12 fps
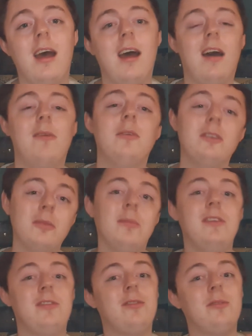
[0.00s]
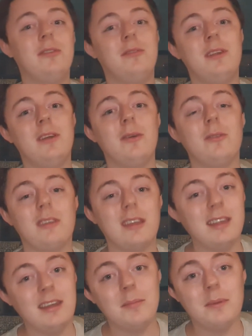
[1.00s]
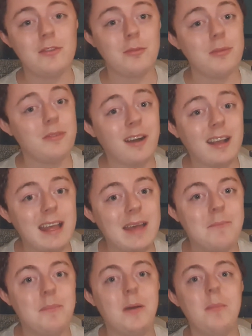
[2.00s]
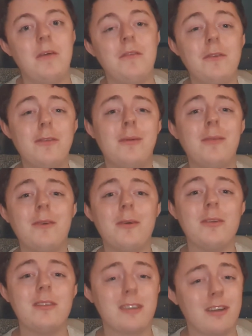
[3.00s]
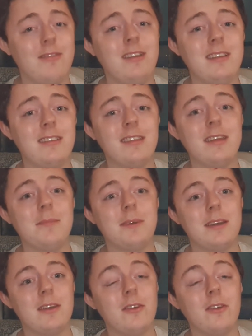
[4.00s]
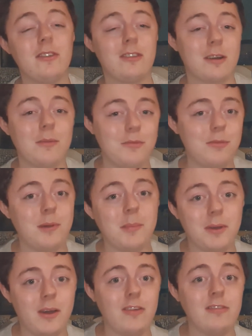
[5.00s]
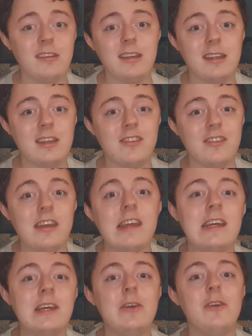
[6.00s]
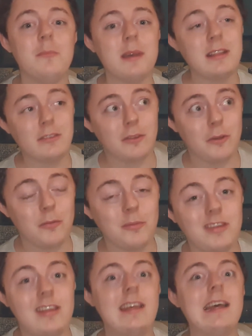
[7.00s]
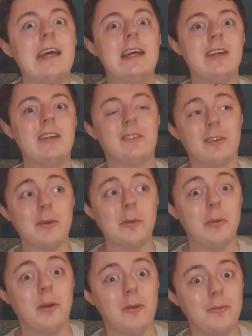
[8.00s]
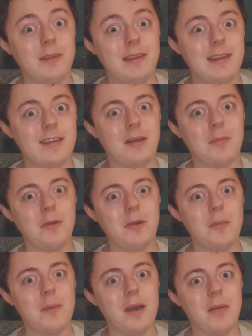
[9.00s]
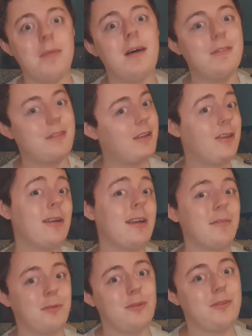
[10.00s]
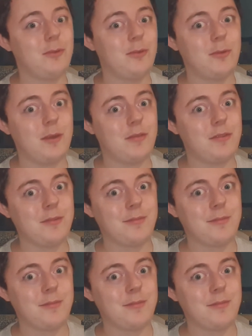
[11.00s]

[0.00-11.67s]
I would normally shoot the videos in the bedroom if I can, but my 4-month-old is currently asleep, and the noise is coming from my partner in the kitchen who makes soaps. So hopefully next time it will go better, but thank you again for watching all the way through.